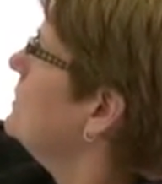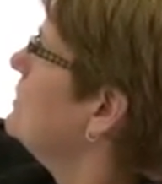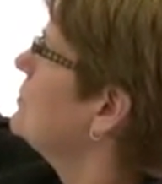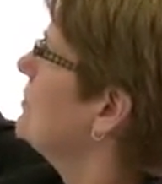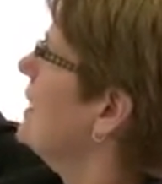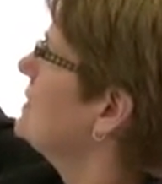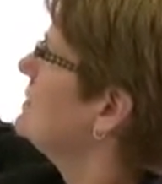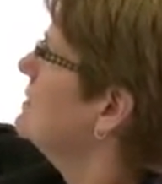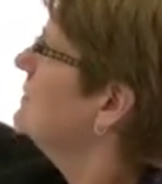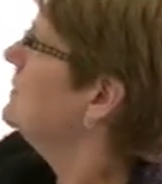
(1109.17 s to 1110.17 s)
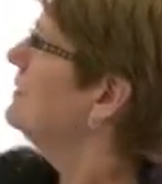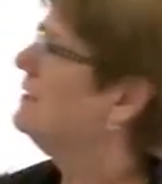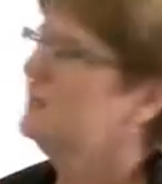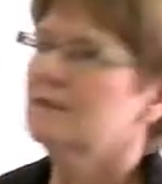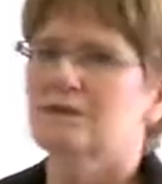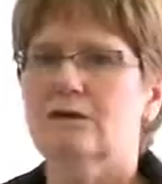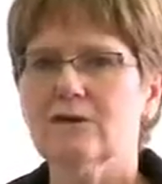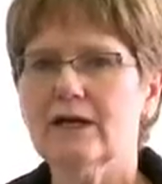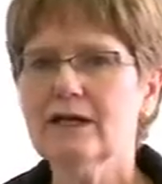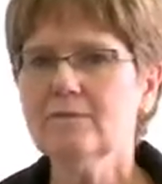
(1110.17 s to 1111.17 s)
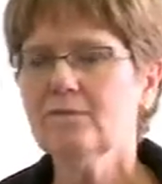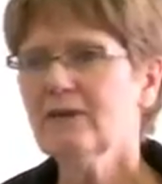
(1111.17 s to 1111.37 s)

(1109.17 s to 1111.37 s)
stress, okay?